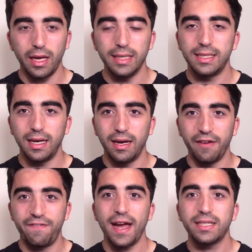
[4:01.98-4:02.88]
is an
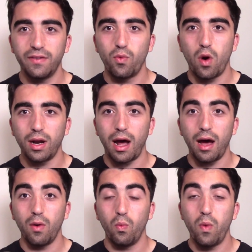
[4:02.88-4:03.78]
effective one
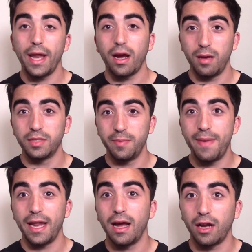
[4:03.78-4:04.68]
when it comes to
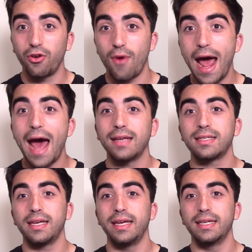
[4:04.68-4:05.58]
betting on
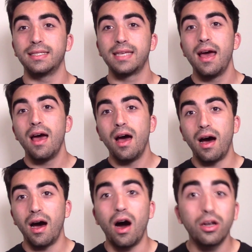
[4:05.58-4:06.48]
grass is
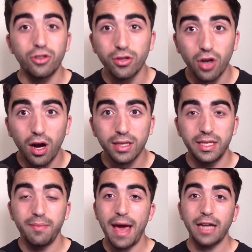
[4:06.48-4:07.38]
underdogs
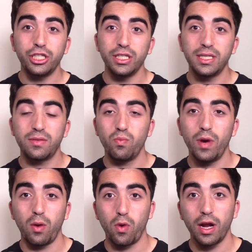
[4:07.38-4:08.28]
in matches
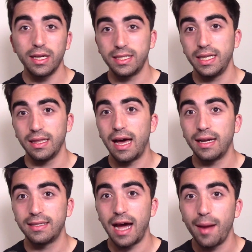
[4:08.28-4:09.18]
where we're going to see a
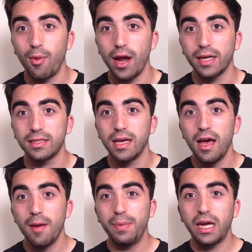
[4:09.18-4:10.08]
lot of tie breaks.
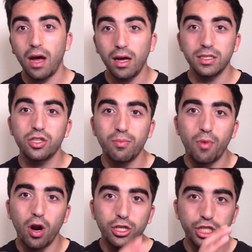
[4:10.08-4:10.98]
Because the
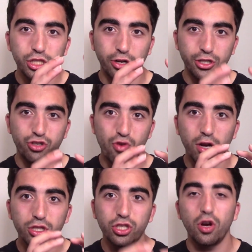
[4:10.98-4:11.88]
margins are
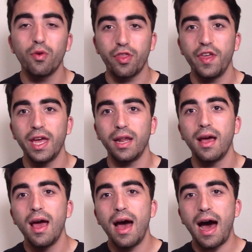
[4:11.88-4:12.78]
shrunk so thin,
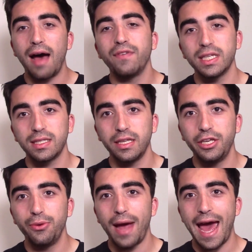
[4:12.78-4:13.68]
obviously
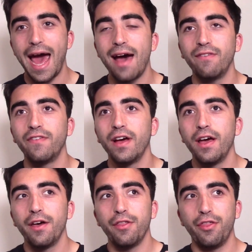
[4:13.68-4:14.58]
you have
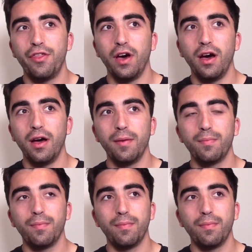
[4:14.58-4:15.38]
the